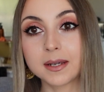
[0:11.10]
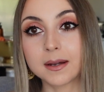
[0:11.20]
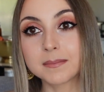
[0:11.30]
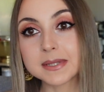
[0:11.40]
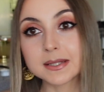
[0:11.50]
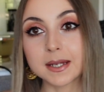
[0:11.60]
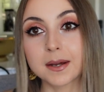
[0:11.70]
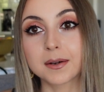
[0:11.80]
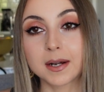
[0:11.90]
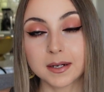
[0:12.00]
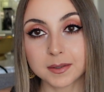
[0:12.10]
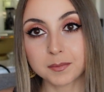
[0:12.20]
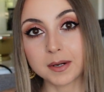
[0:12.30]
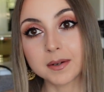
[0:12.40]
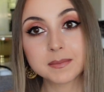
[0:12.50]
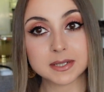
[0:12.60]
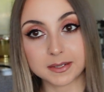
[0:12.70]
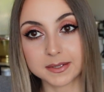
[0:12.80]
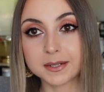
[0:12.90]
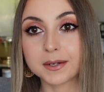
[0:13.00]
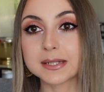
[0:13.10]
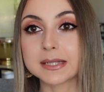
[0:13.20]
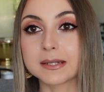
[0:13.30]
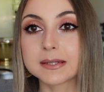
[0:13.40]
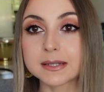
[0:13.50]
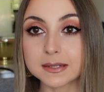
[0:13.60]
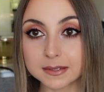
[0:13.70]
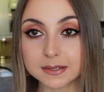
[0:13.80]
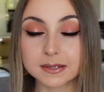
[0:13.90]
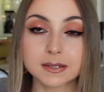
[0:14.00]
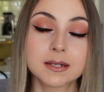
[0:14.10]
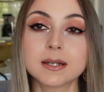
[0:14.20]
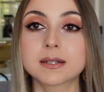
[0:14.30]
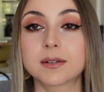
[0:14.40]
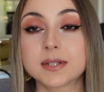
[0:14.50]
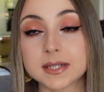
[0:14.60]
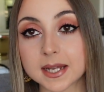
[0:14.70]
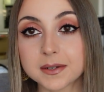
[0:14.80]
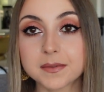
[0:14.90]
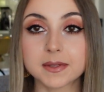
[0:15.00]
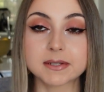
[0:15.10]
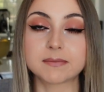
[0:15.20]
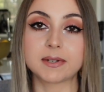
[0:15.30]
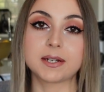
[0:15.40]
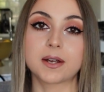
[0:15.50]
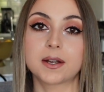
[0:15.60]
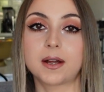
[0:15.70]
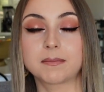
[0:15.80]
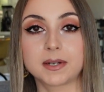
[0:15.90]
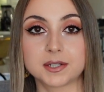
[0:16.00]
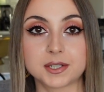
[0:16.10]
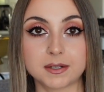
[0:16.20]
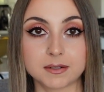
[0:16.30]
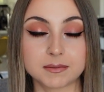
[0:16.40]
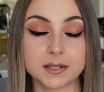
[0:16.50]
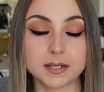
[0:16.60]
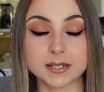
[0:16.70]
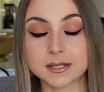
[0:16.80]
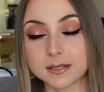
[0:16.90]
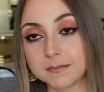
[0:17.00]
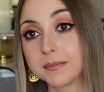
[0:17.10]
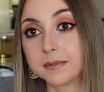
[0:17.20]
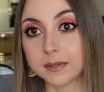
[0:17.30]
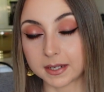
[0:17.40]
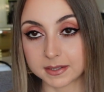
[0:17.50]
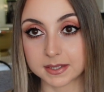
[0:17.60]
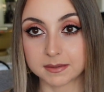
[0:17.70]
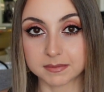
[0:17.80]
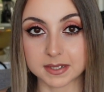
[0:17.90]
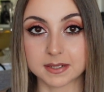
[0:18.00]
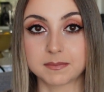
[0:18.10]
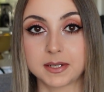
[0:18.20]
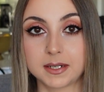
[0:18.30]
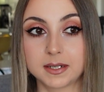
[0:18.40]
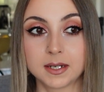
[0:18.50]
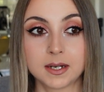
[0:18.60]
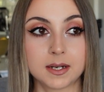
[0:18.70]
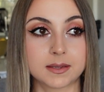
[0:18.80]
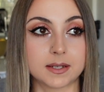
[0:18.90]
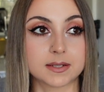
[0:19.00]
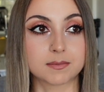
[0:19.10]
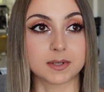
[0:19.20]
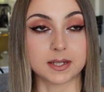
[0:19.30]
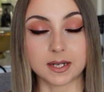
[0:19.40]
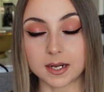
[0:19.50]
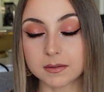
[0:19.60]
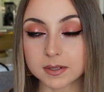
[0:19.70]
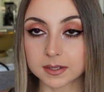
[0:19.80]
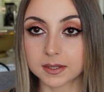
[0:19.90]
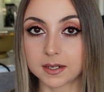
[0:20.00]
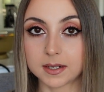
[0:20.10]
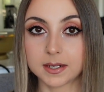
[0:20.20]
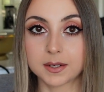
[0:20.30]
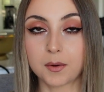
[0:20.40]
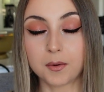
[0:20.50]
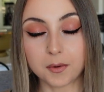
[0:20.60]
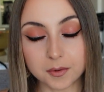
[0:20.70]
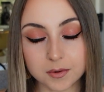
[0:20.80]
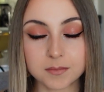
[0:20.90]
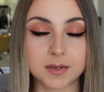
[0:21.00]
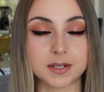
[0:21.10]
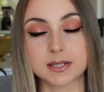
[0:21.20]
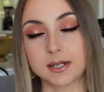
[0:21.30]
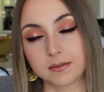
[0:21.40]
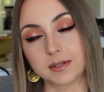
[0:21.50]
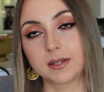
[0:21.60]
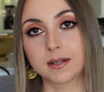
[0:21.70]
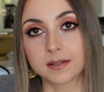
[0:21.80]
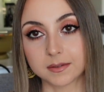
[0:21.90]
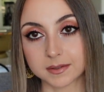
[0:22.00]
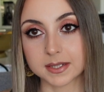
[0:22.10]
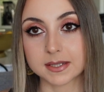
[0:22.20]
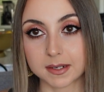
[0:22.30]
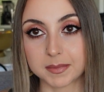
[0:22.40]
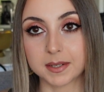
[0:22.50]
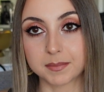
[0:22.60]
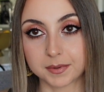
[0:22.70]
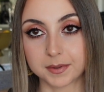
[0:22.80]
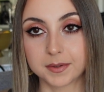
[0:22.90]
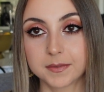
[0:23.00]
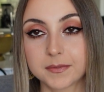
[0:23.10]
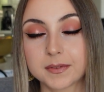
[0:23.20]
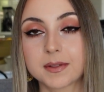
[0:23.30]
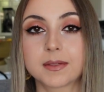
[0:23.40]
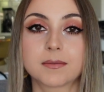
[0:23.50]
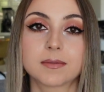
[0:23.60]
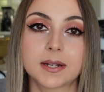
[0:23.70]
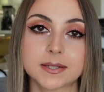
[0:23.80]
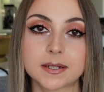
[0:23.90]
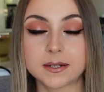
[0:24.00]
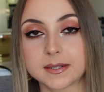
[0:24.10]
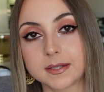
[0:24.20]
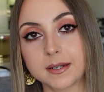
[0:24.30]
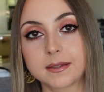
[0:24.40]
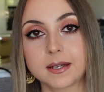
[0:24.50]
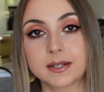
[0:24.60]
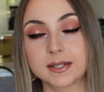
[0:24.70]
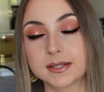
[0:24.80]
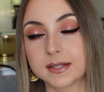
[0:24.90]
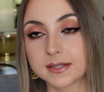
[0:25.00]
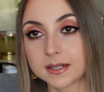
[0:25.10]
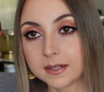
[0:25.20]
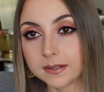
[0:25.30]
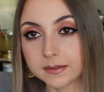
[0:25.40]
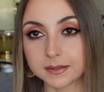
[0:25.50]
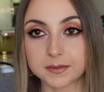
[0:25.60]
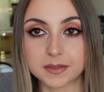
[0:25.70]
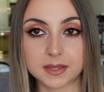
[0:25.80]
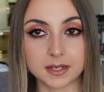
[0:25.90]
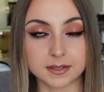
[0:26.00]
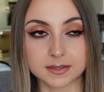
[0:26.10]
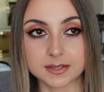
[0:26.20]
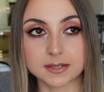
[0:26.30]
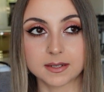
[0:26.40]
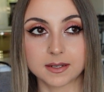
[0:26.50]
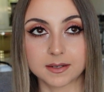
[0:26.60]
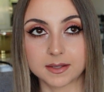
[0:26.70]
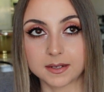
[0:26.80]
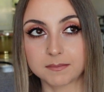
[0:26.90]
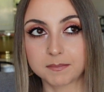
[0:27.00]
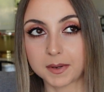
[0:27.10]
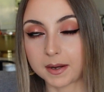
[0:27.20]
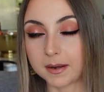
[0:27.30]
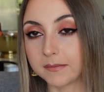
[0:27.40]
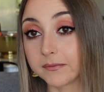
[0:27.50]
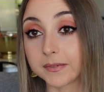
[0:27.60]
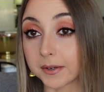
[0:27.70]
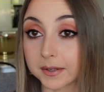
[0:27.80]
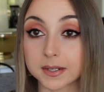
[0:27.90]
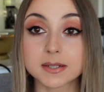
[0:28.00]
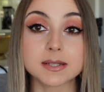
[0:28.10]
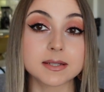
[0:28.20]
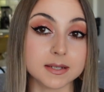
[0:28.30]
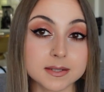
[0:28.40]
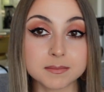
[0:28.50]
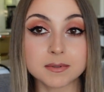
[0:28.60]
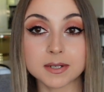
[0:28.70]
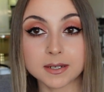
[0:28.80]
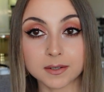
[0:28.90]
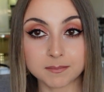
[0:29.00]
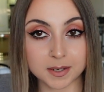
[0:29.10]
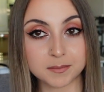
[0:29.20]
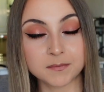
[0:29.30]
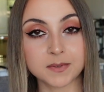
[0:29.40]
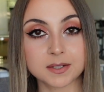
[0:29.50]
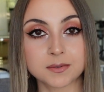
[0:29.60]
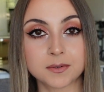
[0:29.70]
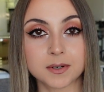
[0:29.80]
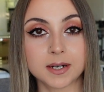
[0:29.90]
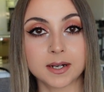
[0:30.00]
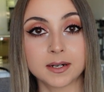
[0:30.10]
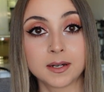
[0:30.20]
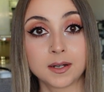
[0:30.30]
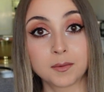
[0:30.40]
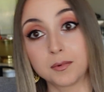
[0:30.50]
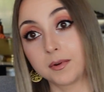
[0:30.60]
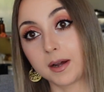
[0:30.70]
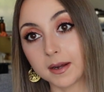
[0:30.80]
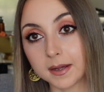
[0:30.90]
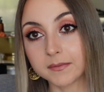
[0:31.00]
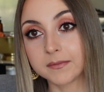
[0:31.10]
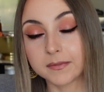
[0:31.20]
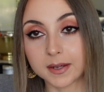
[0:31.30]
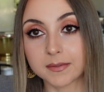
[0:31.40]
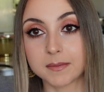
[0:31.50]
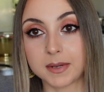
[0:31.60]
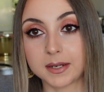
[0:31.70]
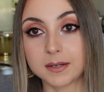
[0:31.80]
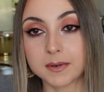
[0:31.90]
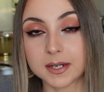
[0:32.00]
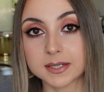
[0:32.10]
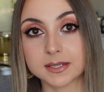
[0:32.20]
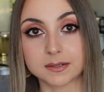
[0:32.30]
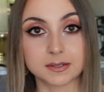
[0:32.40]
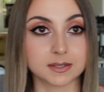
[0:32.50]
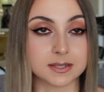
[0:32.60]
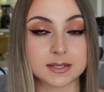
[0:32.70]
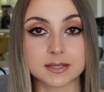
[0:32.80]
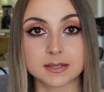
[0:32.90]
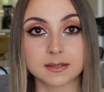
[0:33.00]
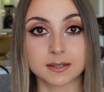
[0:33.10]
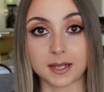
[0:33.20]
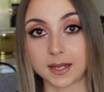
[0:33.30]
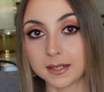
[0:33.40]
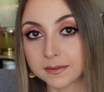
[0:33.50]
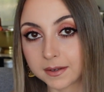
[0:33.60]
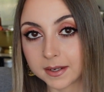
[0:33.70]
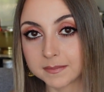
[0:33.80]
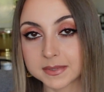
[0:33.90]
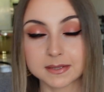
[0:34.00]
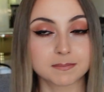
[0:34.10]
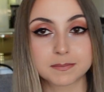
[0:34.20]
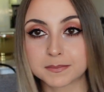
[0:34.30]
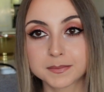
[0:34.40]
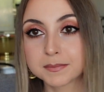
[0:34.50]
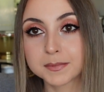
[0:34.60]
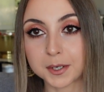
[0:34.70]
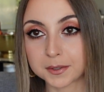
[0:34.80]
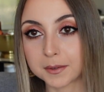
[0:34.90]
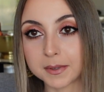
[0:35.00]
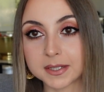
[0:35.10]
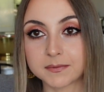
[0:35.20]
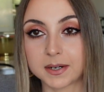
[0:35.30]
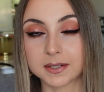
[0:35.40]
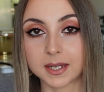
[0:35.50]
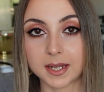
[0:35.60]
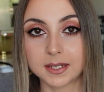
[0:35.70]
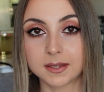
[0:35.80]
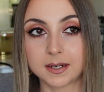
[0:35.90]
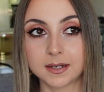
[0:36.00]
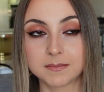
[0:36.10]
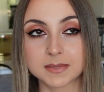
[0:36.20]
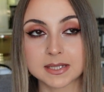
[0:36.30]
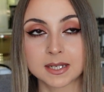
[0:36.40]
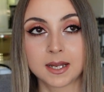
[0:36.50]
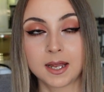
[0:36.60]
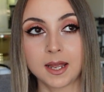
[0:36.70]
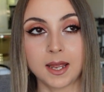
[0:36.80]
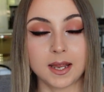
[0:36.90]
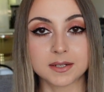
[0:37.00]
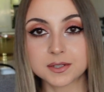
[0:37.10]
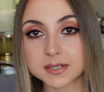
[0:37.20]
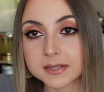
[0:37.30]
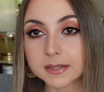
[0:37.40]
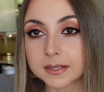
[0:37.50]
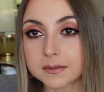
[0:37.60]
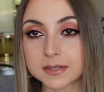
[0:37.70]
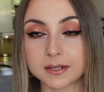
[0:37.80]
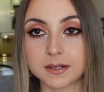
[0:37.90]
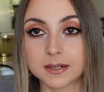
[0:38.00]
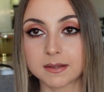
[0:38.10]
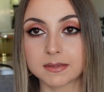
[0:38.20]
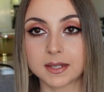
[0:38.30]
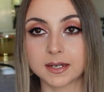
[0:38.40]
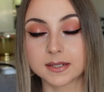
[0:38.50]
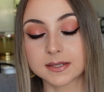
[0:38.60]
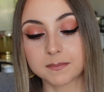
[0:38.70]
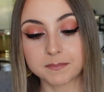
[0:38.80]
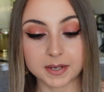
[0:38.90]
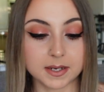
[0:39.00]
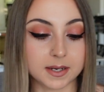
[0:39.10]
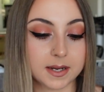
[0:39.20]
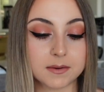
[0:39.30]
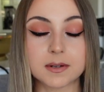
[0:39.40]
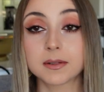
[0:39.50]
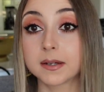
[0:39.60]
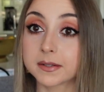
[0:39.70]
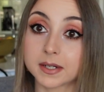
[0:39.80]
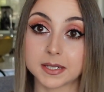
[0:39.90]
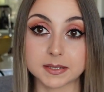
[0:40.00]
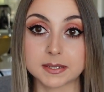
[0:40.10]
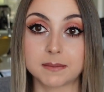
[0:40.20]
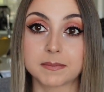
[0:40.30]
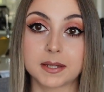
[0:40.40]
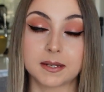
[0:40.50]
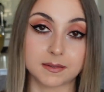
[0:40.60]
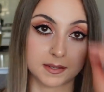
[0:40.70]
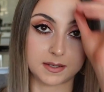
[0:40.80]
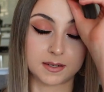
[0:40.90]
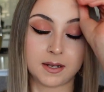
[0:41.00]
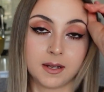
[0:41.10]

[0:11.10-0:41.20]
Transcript: I'm Sarah. Welcome to Indigo Senses. So today on this video, I'm going to share a really simple, easy recipe that's really alkaline, almost alkaline Dr. Sebi approved. The reason I say that is there's little things that aren't very accessible here in Melbourne, Victoria, or I haven't found them anyway, such as key limes. Don't know where to find key limes and just little tiny things. But an alkaline diet's something that